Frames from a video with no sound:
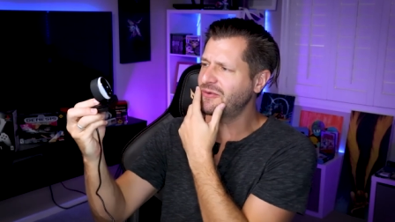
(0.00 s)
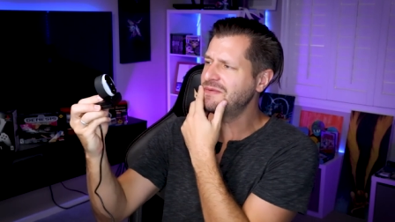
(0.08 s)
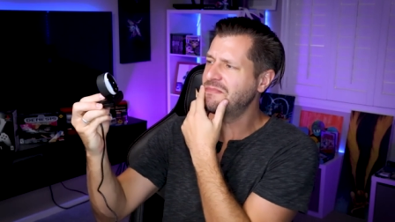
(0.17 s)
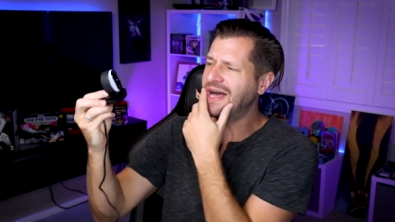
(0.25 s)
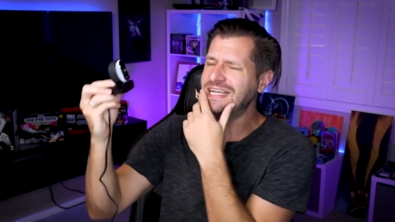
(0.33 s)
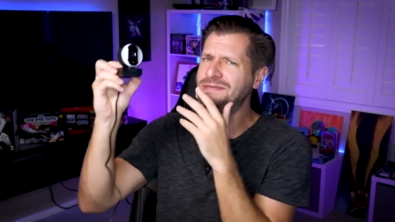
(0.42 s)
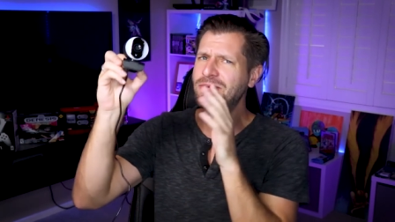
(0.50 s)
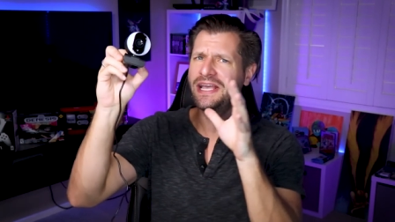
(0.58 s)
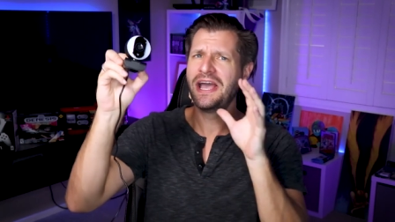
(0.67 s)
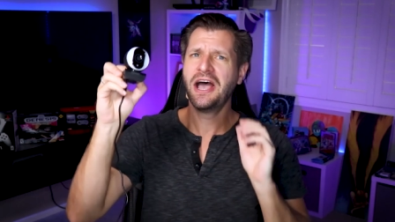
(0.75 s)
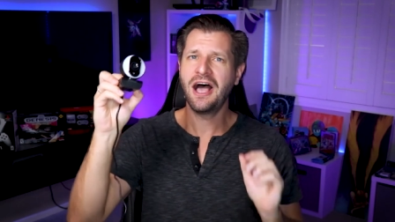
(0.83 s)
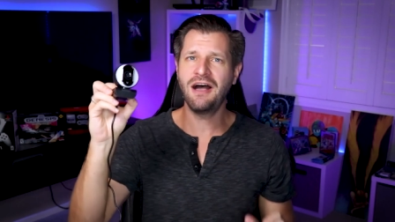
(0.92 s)
it reminds
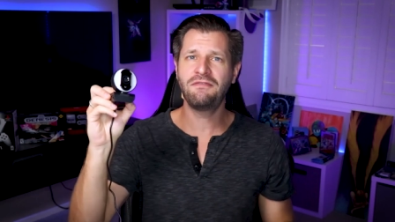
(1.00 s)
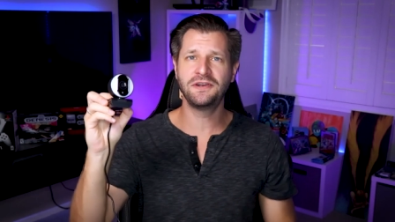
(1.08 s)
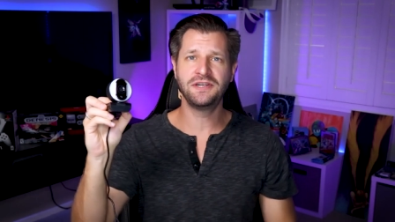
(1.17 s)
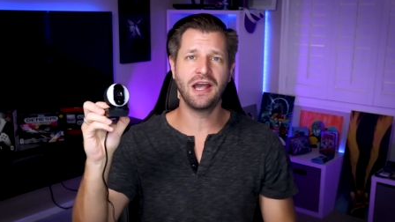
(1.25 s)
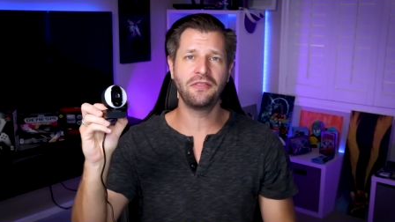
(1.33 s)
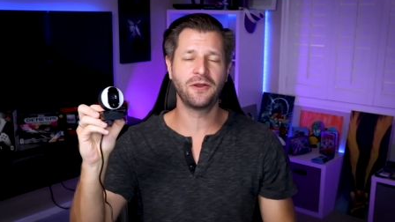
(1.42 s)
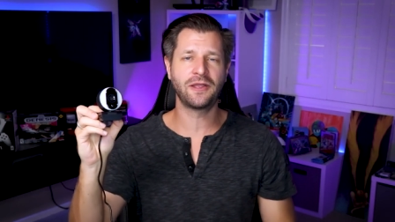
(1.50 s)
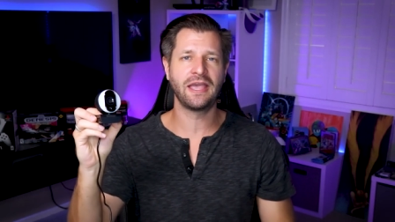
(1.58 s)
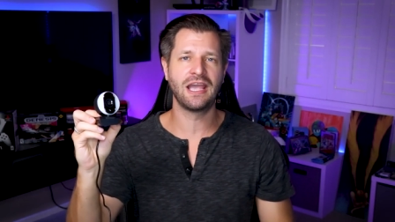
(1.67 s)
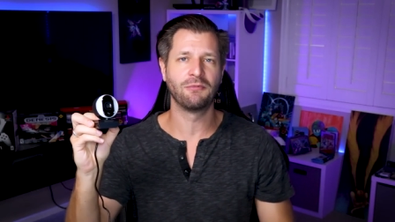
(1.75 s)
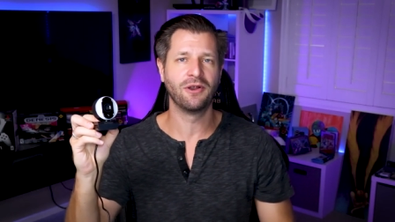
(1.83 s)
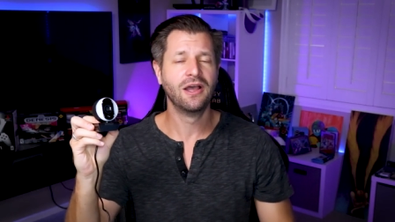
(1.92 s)
me of another
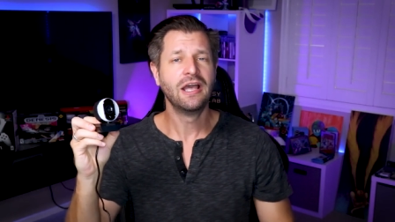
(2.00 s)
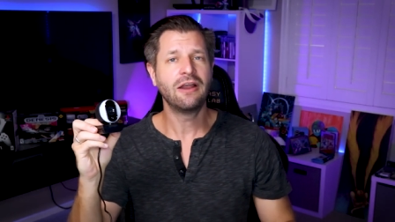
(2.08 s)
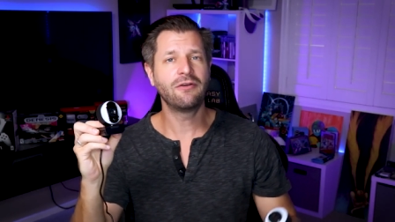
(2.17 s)
camera.